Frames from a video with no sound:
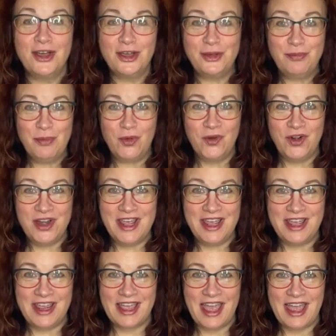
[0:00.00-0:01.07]
Good
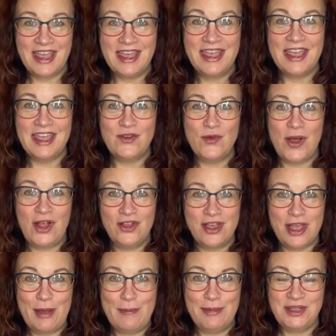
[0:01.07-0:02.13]
morning.
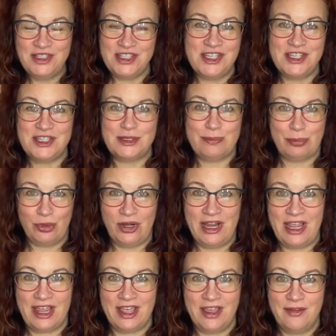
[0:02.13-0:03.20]
Welcome to
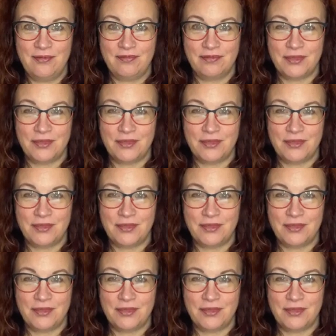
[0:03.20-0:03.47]
spring.